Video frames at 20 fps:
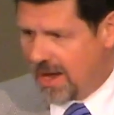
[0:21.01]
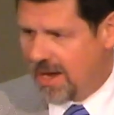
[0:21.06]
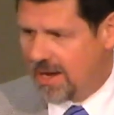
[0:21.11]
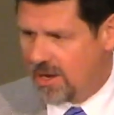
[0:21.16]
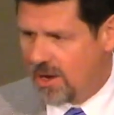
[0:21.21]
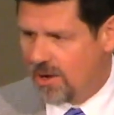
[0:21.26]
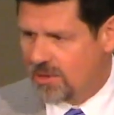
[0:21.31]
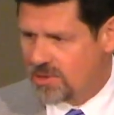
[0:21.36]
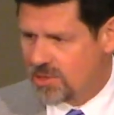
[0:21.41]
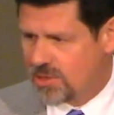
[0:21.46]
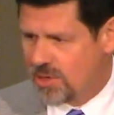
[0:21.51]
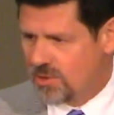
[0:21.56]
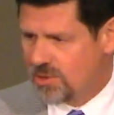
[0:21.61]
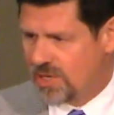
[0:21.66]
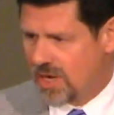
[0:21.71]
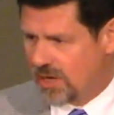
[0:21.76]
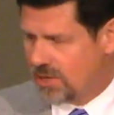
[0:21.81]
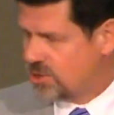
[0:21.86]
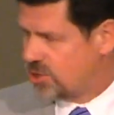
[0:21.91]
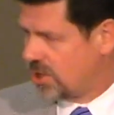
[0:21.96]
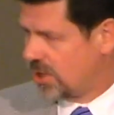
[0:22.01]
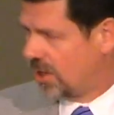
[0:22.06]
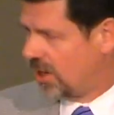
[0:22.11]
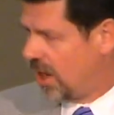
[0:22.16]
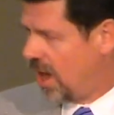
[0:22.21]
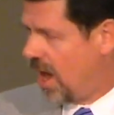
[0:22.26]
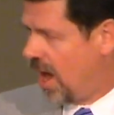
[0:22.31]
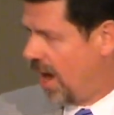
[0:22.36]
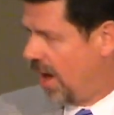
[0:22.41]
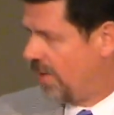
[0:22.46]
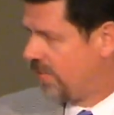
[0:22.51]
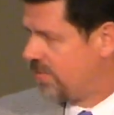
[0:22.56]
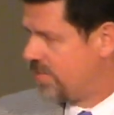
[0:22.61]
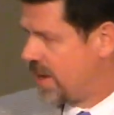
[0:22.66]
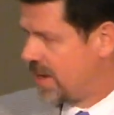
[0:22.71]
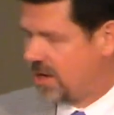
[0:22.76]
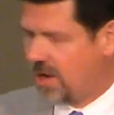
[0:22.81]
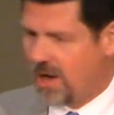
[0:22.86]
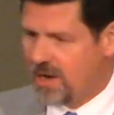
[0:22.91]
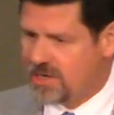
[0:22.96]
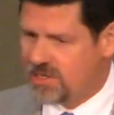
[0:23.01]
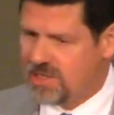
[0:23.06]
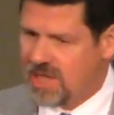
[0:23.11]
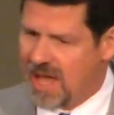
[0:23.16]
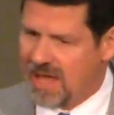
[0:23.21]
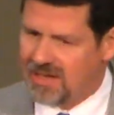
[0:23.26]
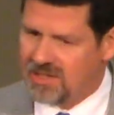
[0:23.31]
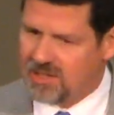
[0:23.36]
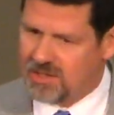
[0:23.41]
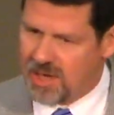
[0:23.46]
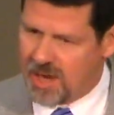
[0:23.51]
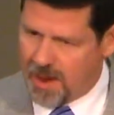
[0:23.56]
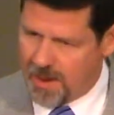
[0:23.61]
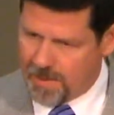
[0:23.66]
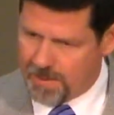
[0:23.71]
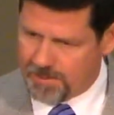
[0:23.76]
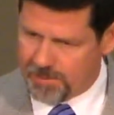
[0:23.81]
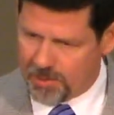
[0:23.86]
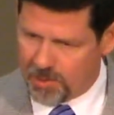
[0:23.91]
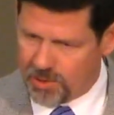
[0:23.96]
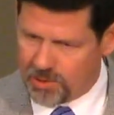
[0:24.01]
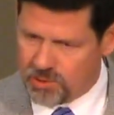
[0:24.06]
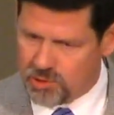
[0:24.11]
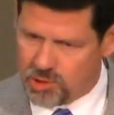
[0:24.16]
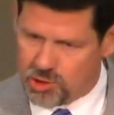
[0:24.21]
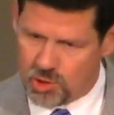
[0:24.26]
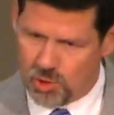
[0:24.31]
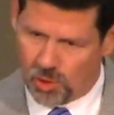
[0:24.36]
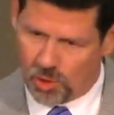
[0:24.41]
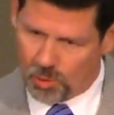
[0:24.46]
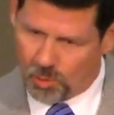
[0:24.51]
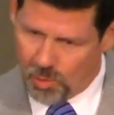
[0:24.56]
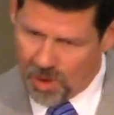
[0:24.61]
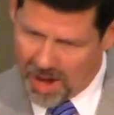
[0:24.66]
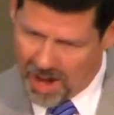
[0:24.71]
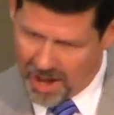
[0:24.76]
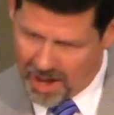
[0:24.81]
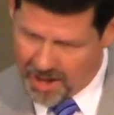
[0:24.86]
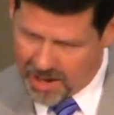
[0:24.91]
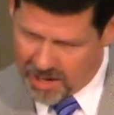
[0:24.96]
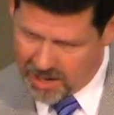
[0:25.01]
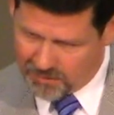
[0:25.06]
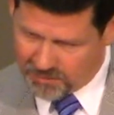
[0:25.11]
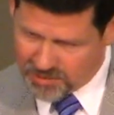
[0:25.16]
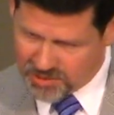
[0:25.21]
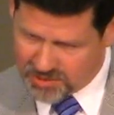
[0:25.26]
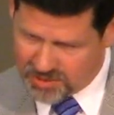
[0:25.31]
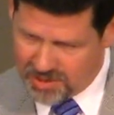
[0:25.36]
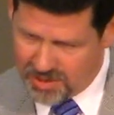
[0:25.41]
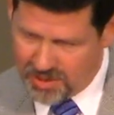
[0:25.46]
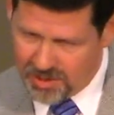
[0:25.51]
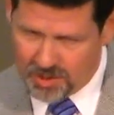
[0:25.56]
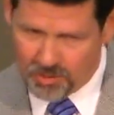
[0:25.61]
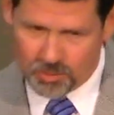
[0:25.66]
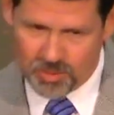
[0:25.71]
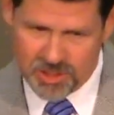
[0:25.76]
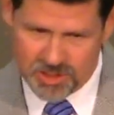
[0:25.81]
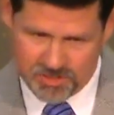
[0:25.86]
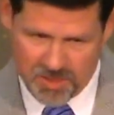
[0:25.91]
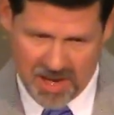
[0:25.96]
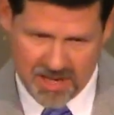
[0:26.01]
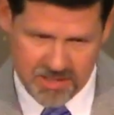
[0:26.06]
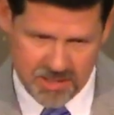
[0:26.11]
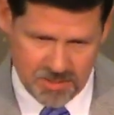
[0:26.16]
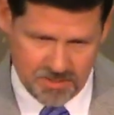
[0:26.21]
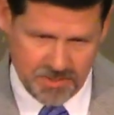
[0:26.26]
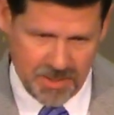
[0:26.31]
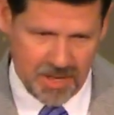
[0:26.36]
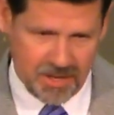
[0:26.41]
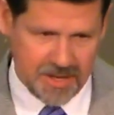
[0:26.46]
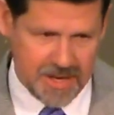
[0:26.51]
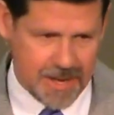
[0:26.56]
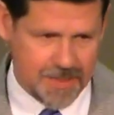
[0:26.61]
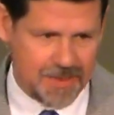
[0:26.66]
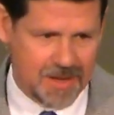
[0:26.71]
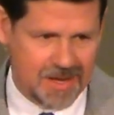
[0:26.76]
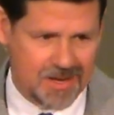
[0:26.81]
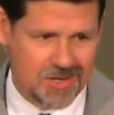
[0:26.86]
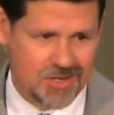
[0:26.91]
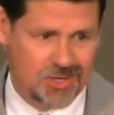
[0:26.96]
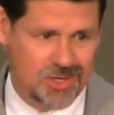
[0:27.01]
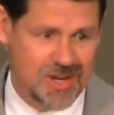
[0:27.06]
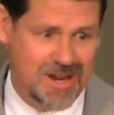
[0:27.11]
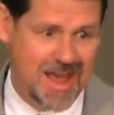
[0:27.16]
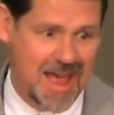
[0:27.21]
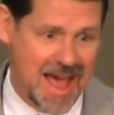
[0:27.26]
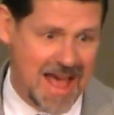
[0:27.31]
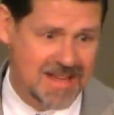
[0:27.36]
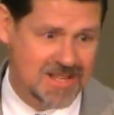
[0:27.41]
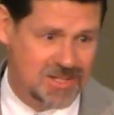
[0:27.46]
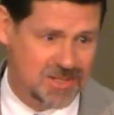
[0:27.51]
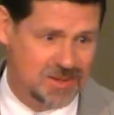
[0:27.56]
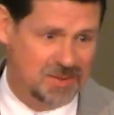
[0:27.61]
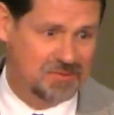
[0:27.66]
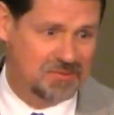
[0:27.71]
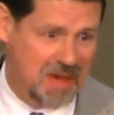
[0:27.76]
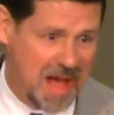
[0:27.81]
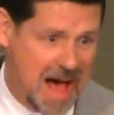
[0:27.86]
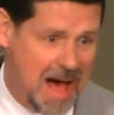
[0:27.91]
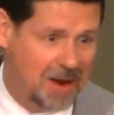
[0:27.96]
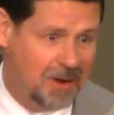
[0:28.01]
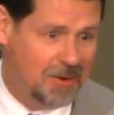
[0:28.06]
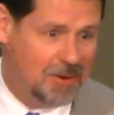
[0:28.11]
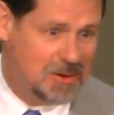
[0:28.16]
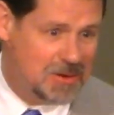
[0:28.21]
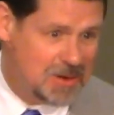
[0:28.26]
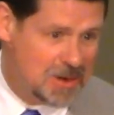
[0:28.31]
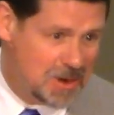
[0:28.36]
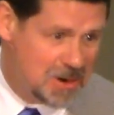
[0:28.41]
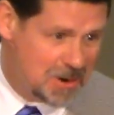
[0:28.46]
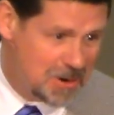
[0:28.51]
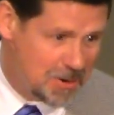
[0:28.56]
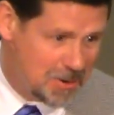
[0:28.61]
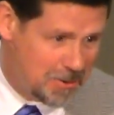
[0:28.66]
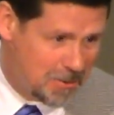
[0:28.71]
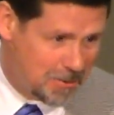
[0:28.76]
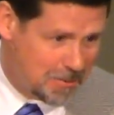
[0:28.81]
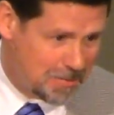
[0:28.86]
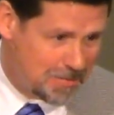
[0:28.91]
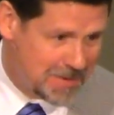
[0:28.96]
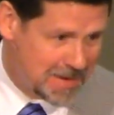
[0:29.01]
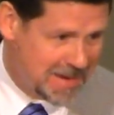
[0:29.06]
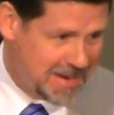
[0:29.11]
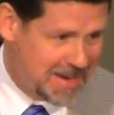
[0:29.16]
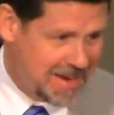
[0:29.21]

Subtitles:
And He also tells you to love because that tempers your wife's responsibility. She has to follow you.